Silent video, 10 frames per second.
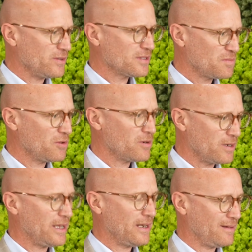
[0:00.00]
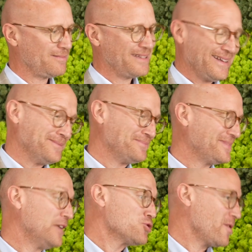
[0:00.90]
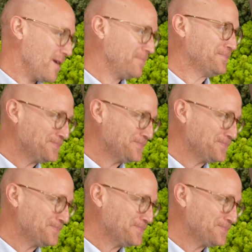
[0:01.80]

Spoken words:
explore and enjoy that.